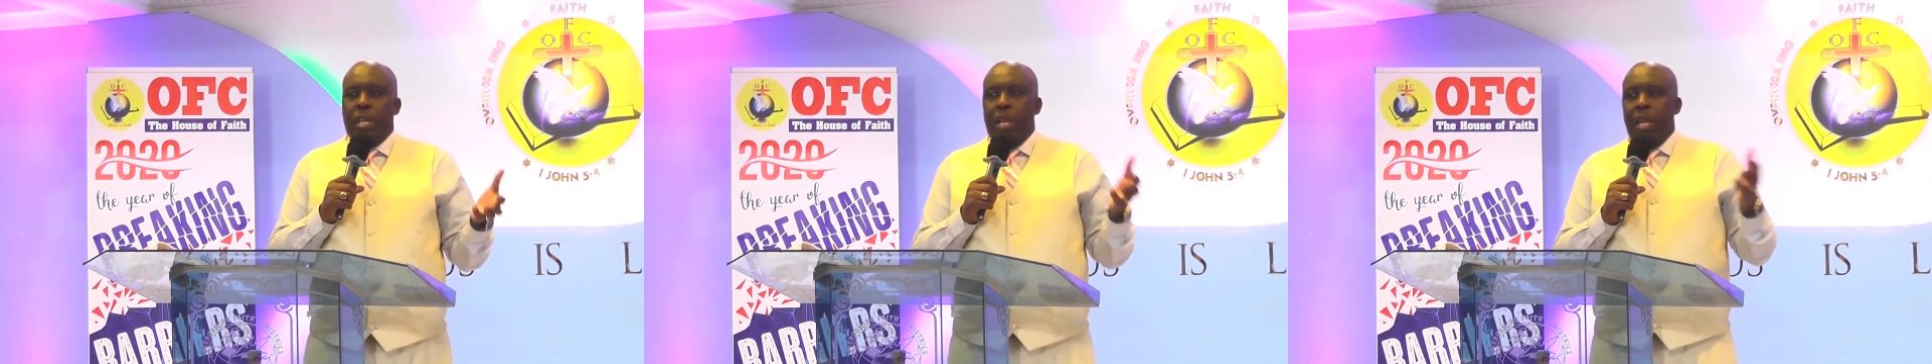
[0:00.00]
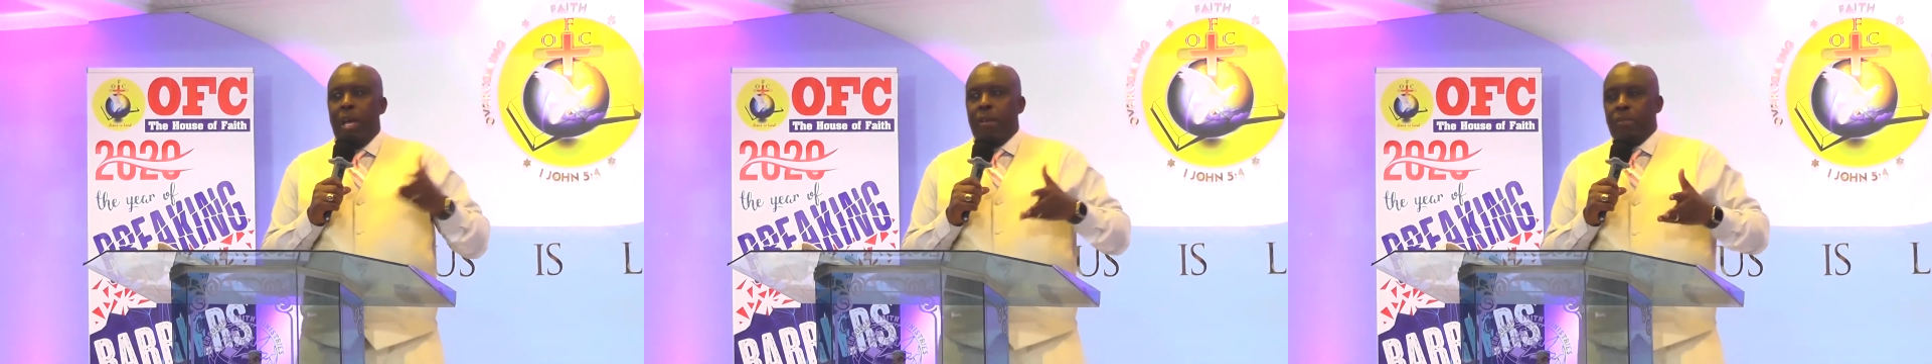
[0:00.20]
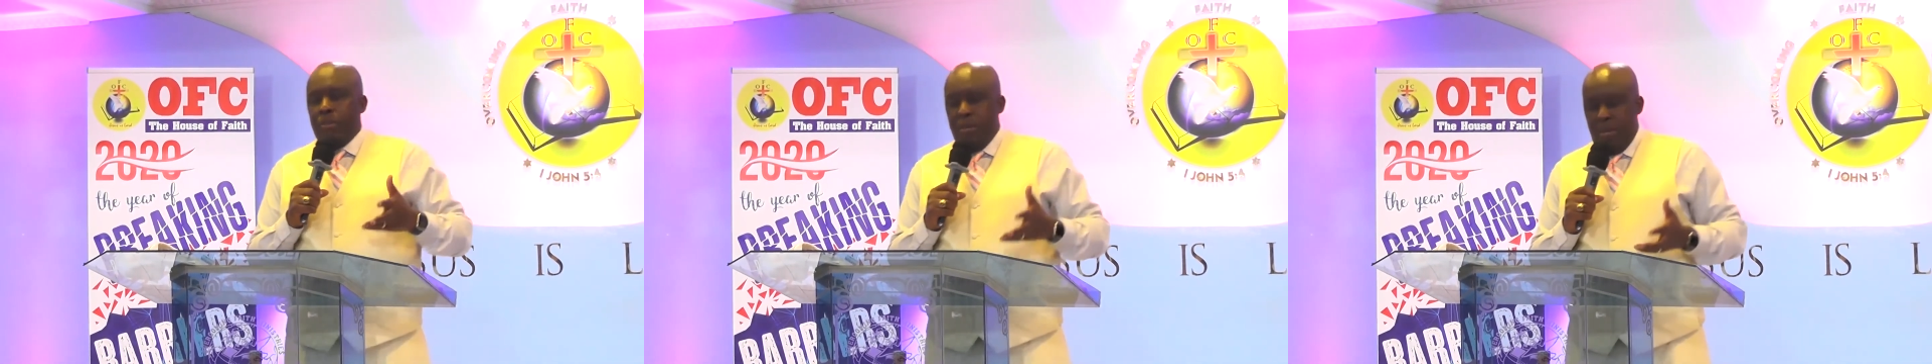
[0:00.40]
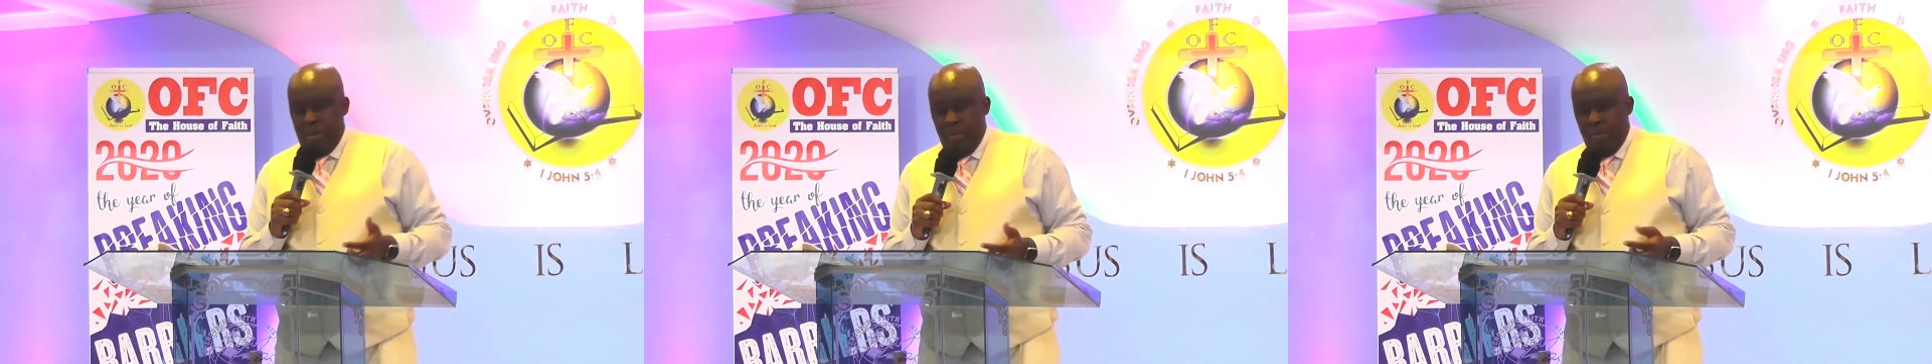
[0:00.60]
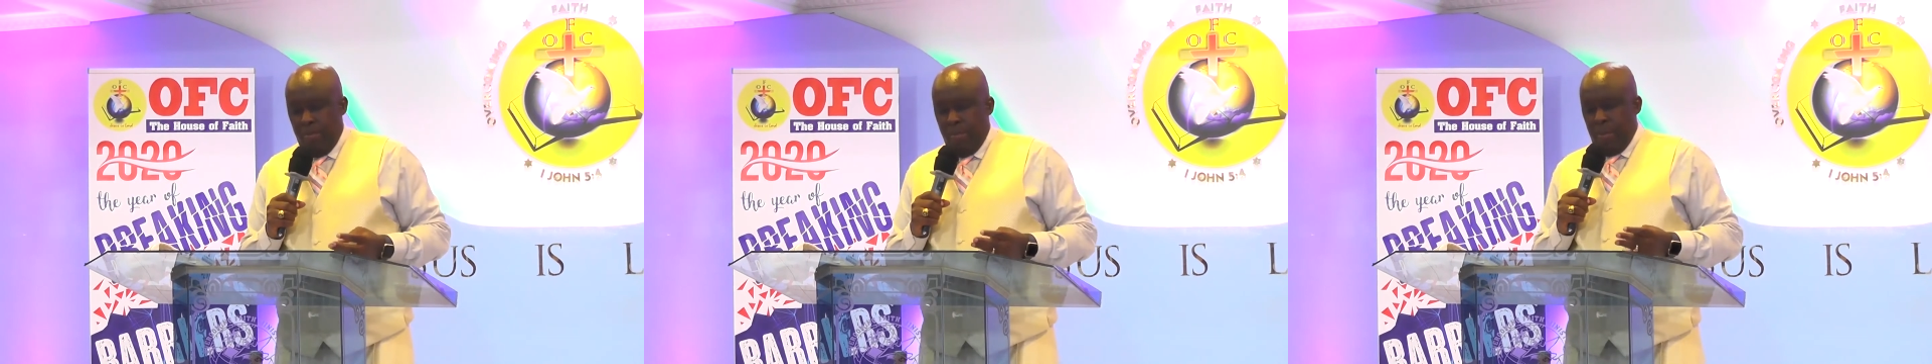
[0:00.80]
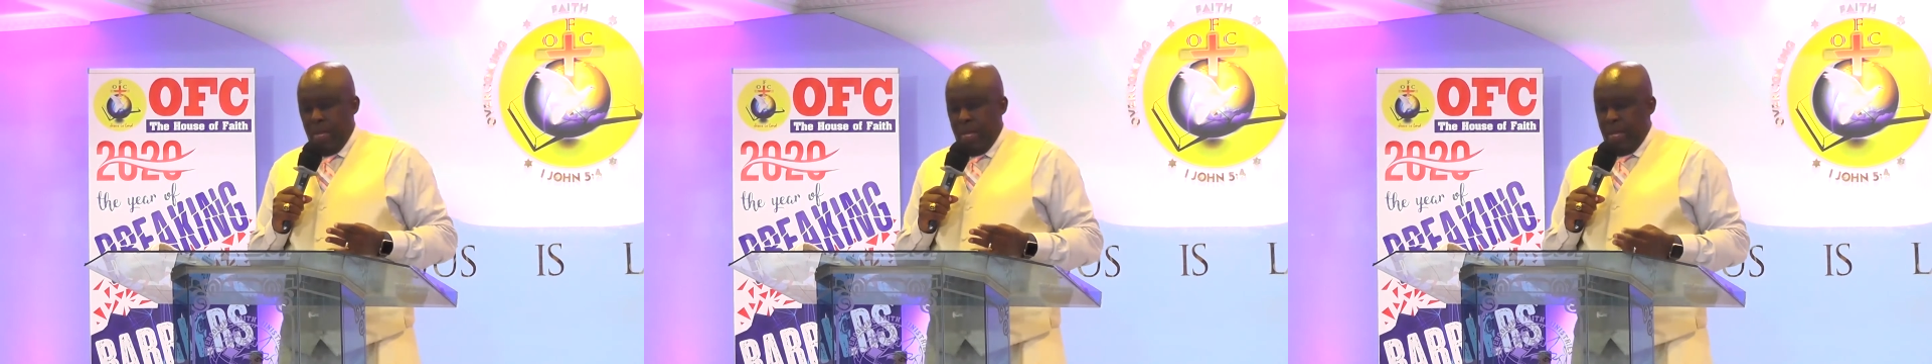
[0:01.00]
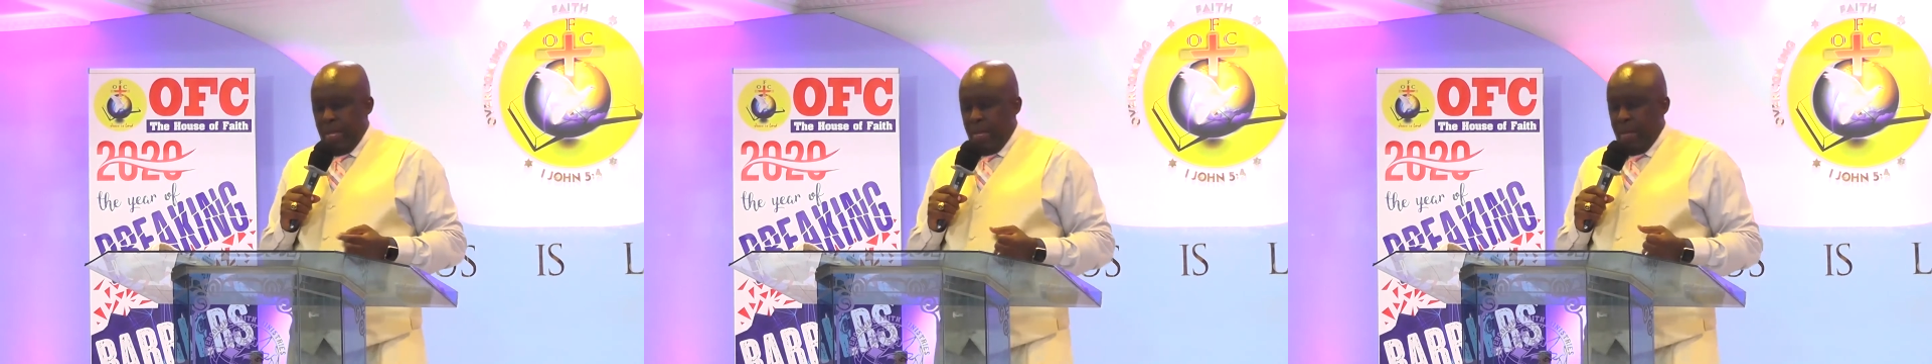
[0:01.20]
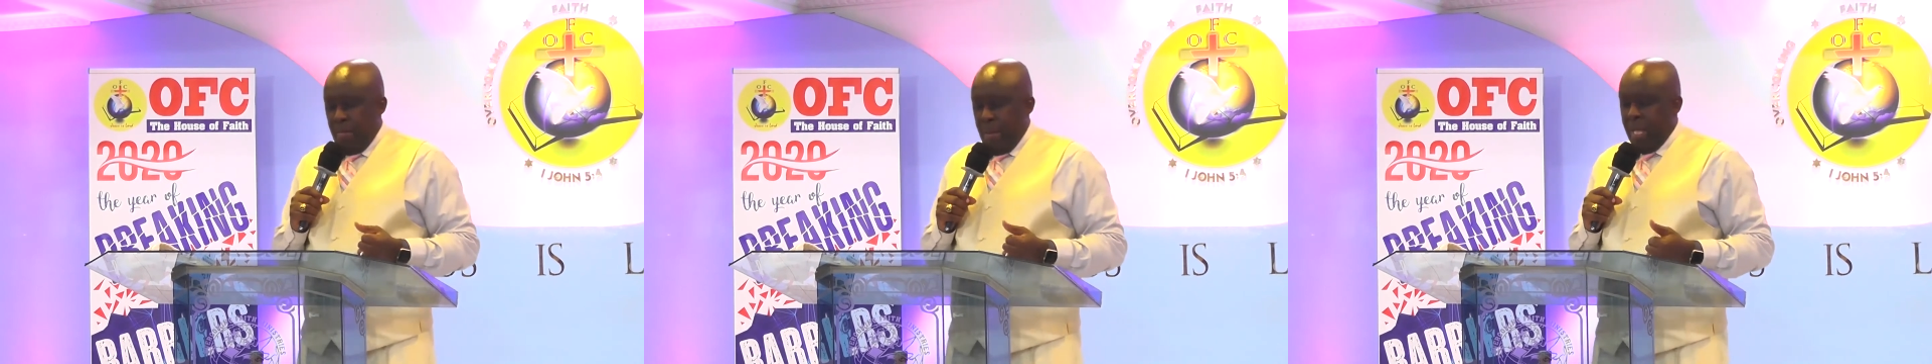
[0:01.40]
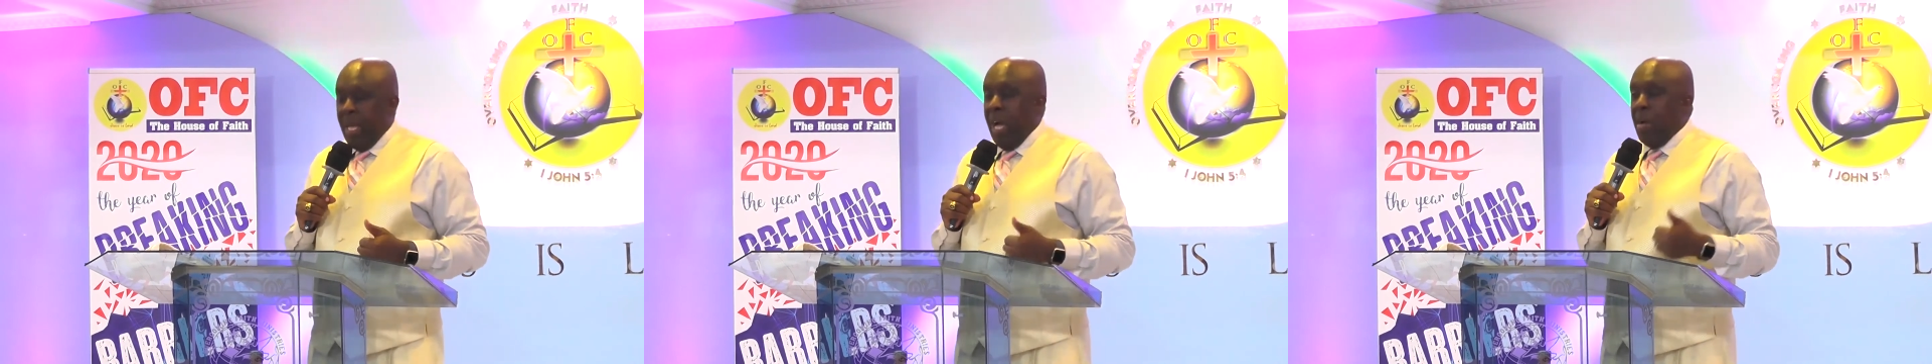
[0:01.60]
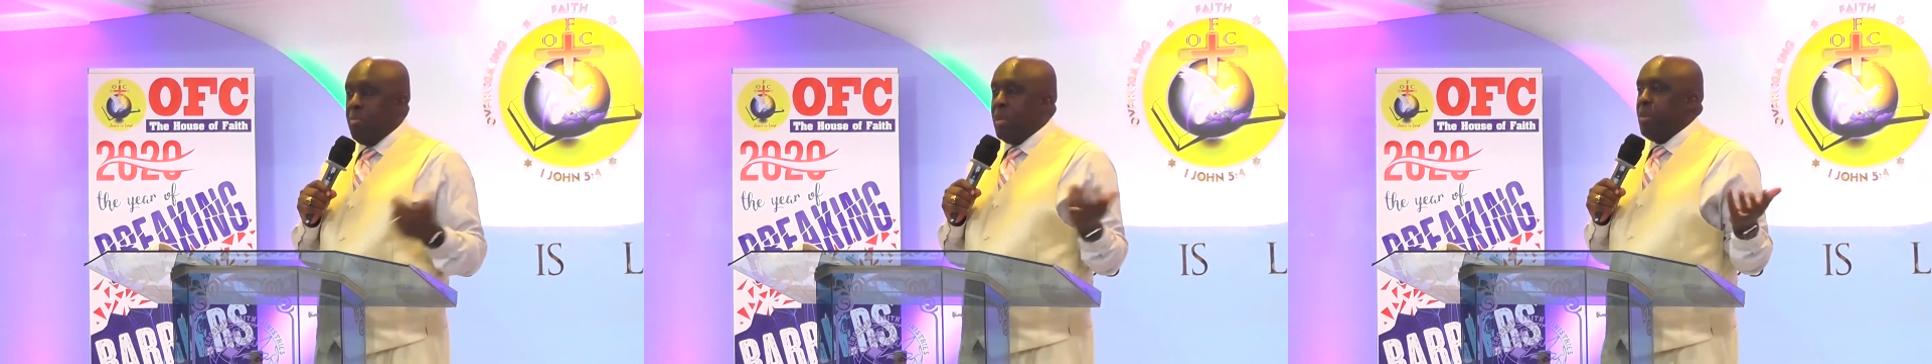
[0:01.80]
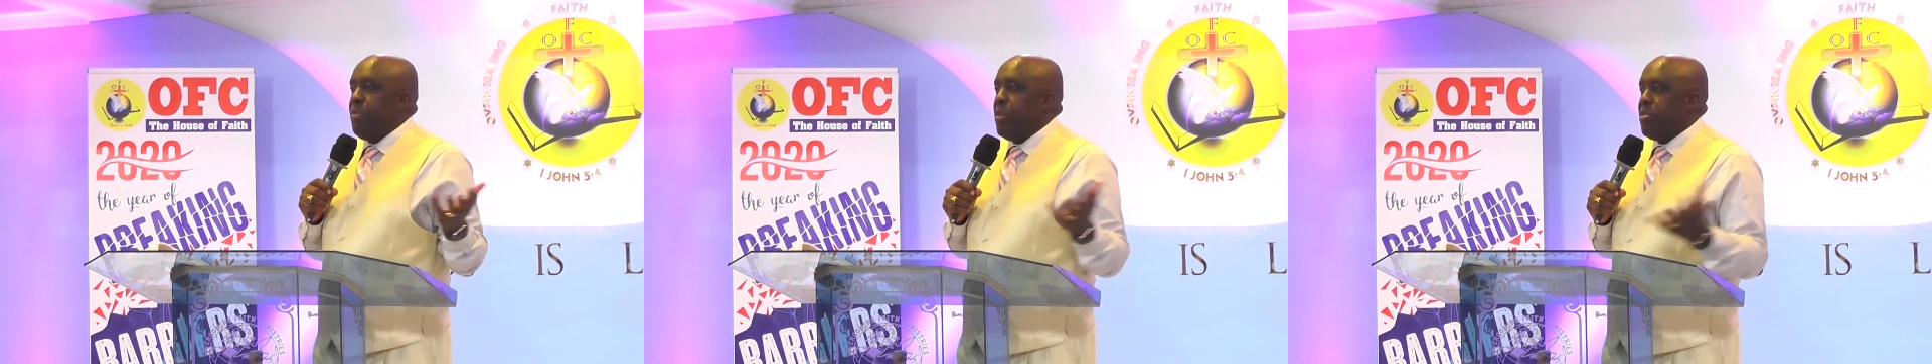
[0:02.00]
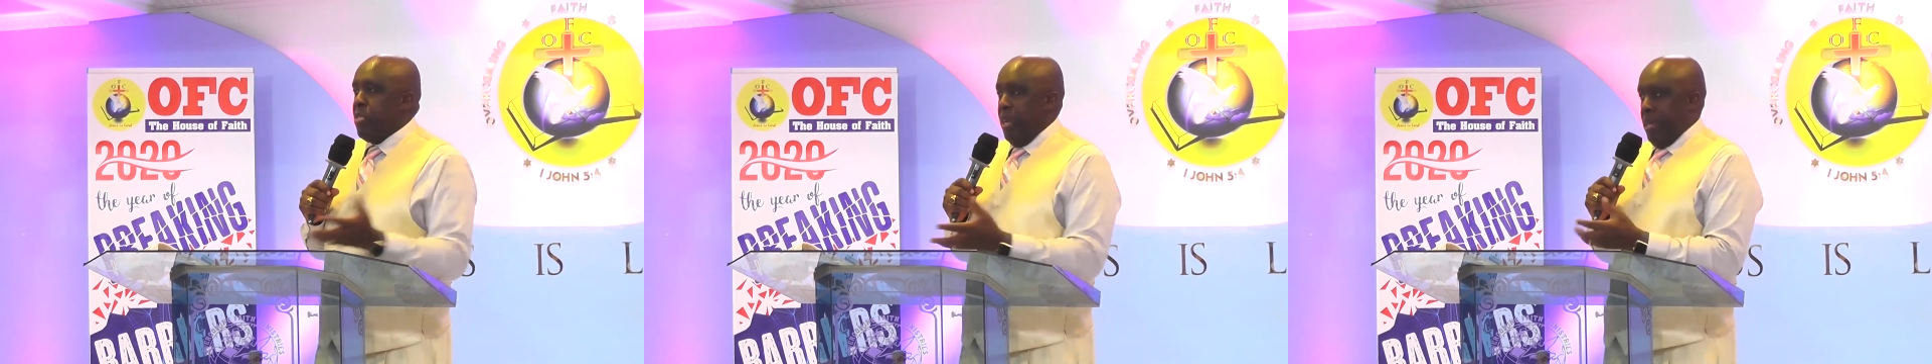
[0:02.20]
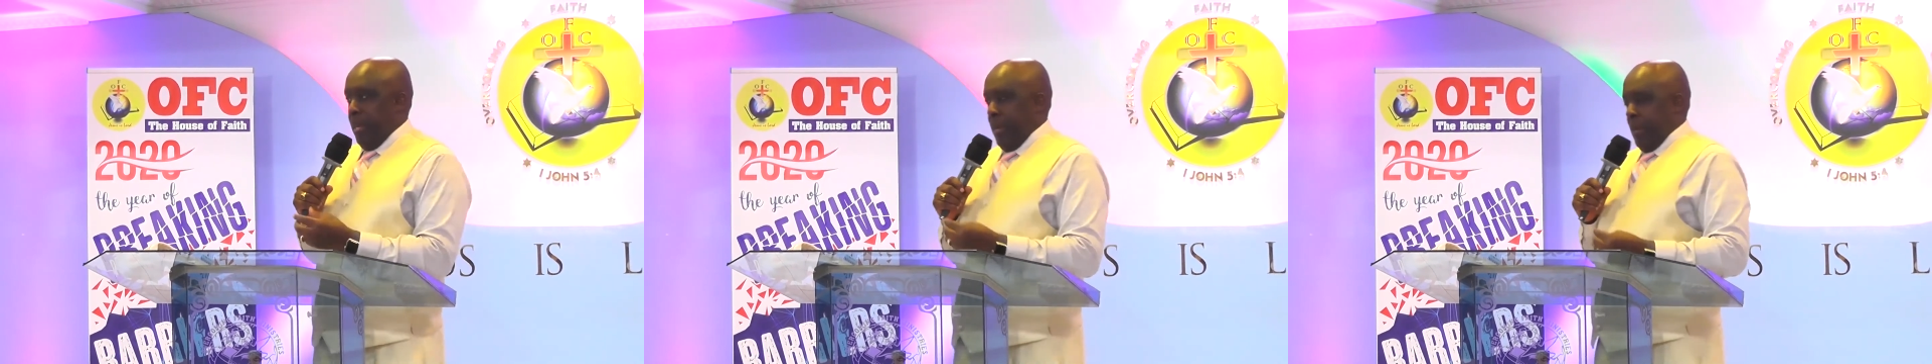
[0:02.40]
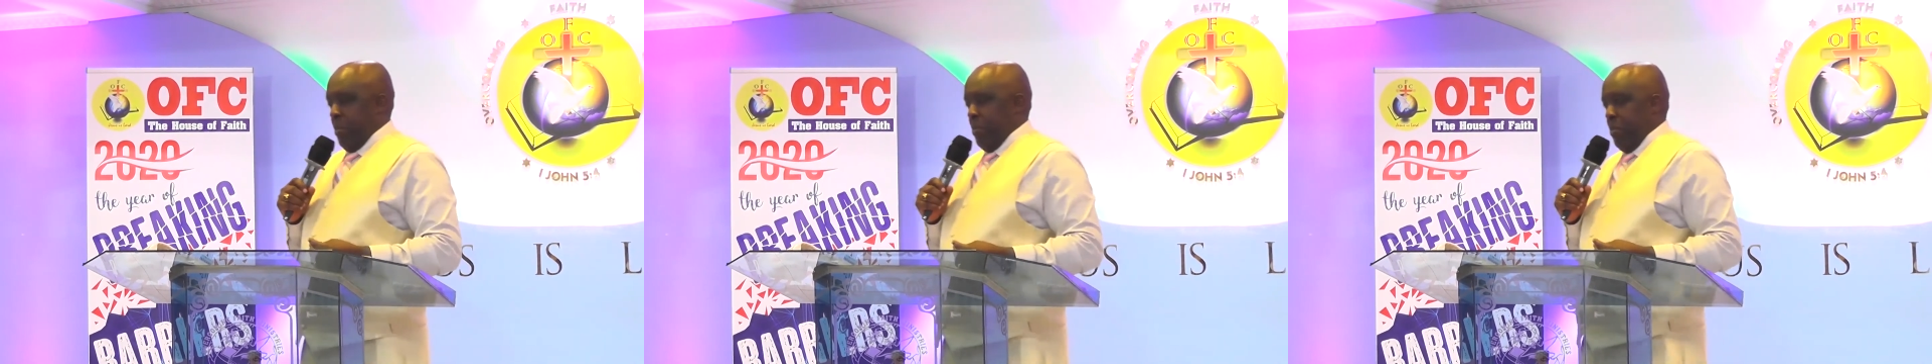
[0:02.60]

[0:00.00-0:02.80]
left, but they have been forsaken.